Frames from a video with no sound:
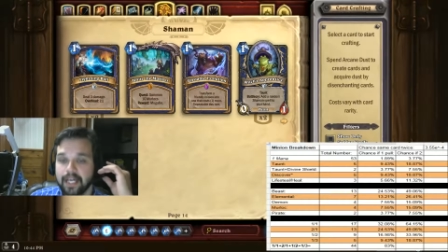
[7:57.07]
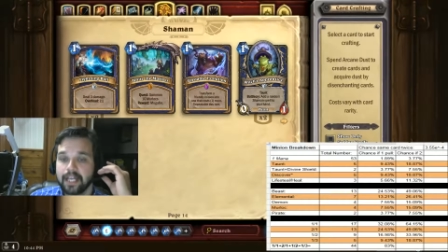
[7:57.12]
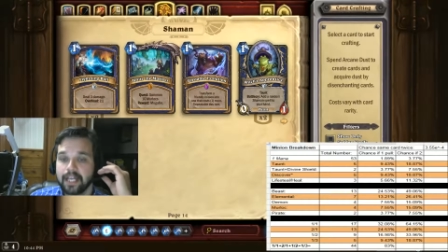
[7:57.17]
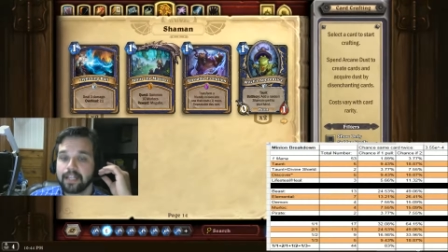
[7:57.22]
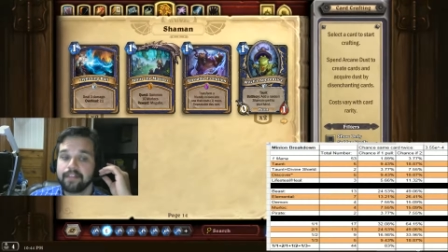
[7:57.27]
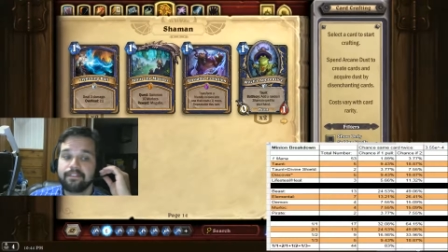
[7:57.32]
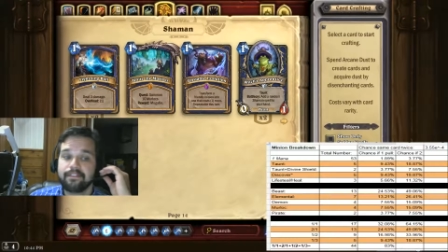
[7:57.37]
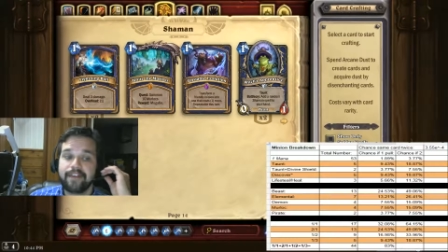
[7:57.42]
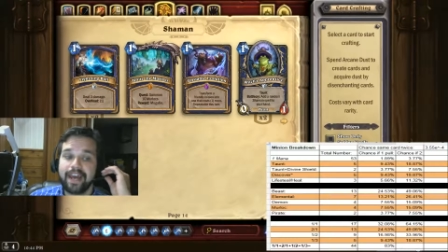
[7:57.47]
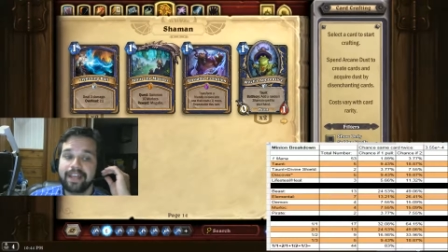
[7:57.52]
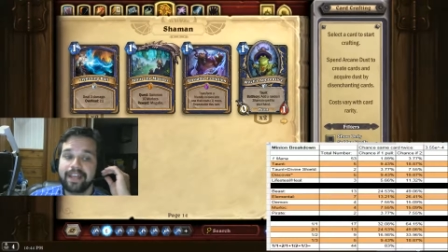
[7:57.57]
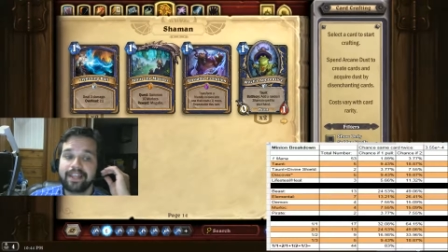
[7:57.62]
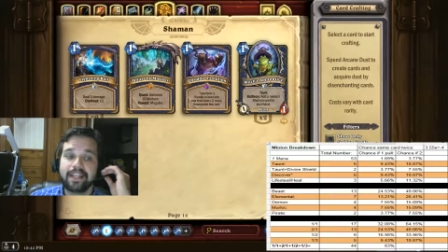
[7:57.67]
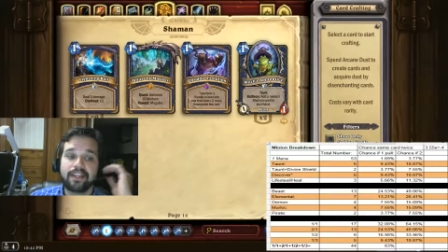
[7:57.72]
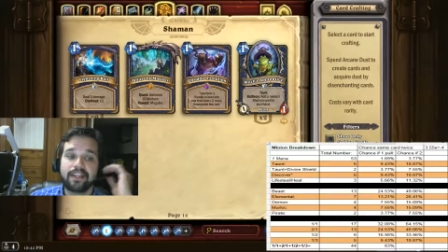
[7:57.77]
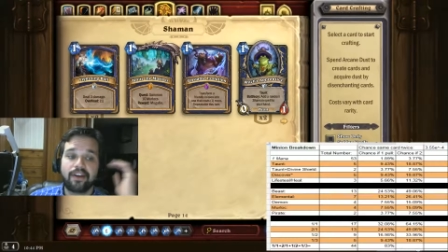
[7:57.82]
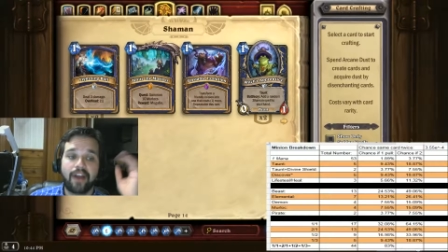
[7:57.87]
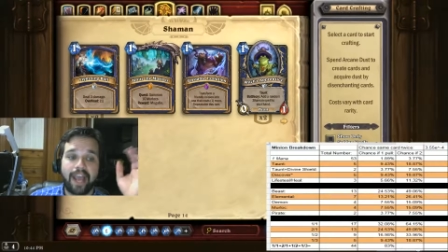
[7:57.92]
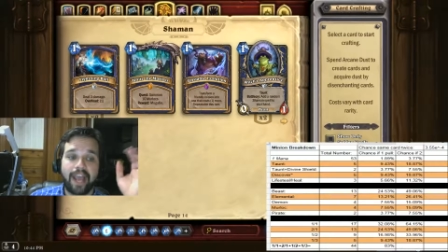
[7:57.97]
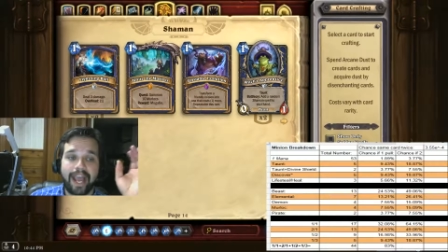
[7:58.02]
The fact that
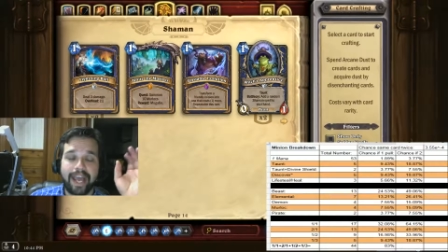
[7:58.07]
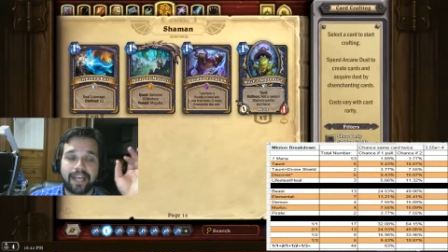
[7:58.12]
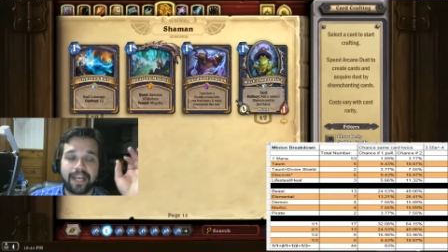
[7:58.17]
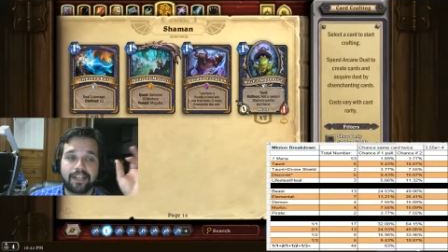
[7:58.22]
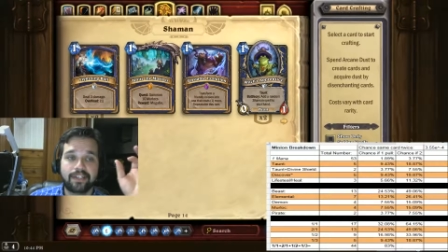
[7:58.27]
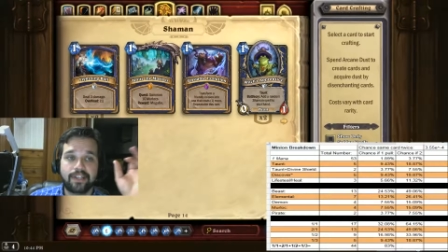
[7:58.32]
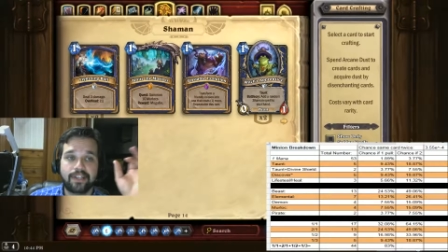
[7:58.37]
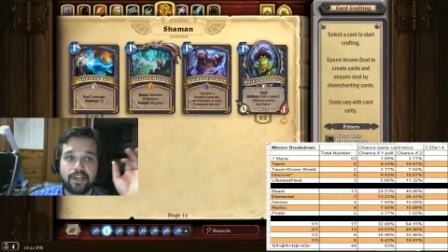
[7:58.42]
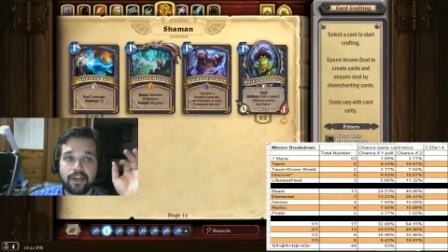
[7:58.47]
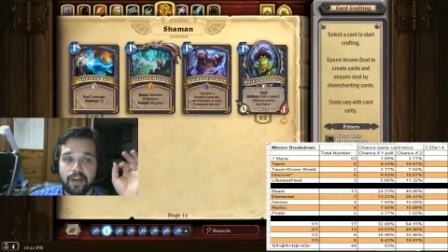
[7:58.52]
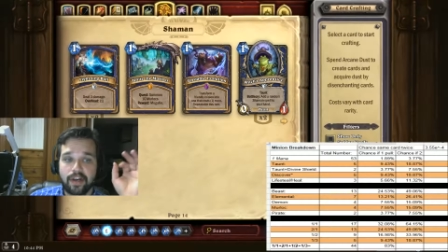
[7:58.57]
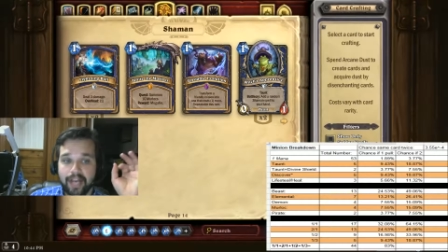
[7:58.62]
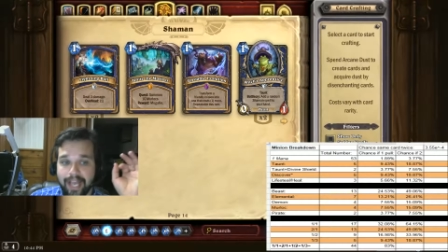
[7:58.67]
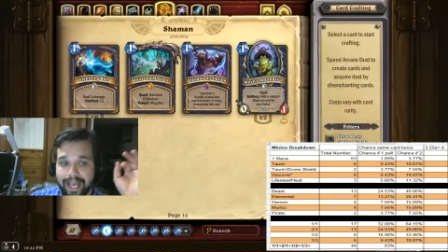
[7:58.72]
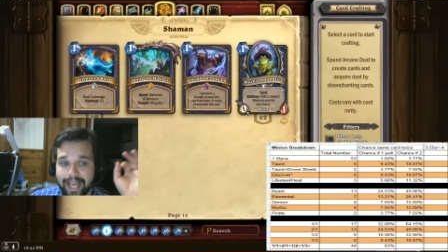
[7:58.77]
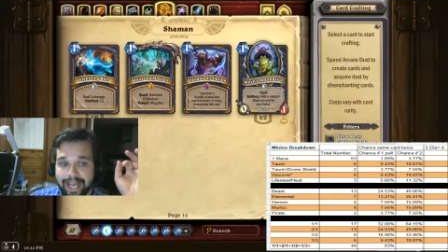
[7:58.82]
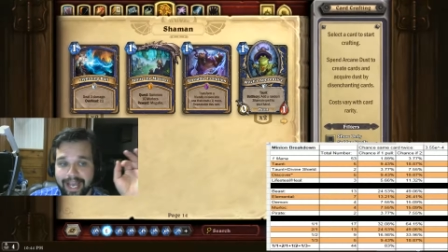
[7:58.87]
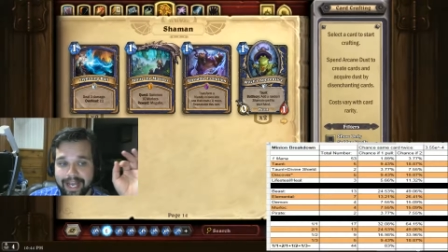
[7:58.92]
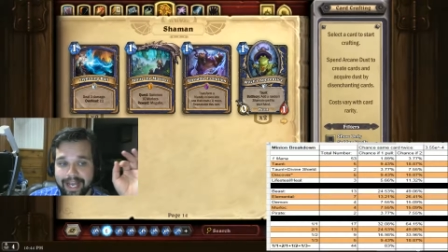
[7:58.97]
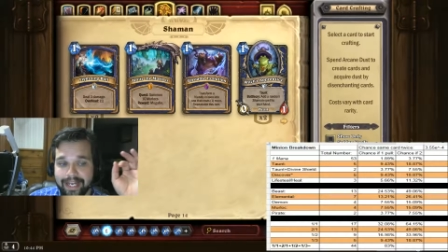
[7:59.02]
they're added to your
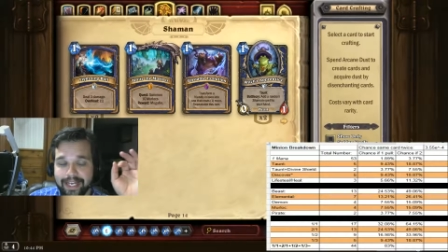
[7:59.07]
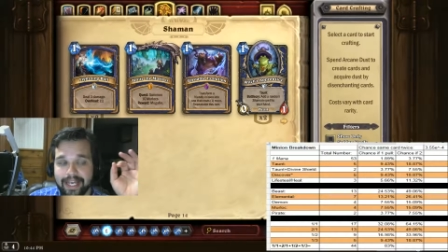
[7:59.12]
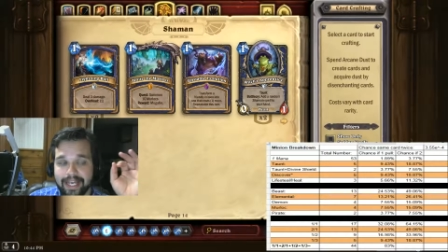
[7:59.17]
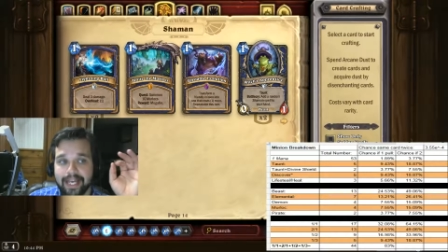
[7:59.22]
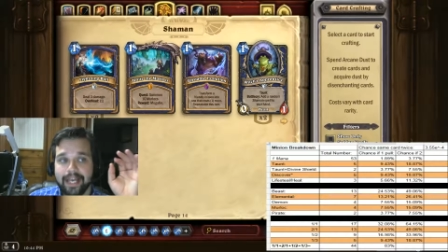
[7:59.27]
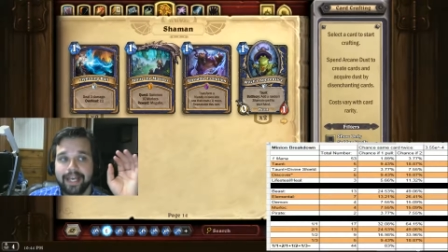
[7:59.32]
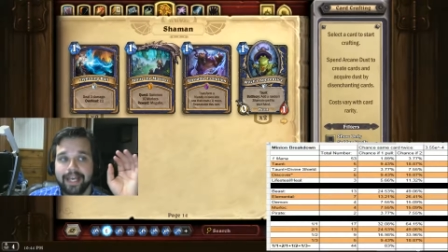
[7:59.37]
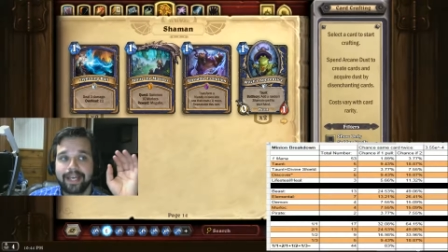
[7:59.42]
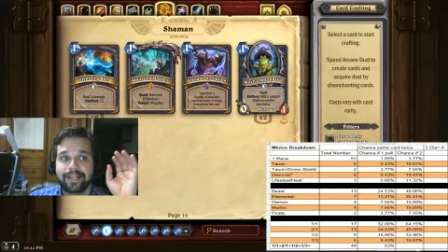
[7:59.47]
hand is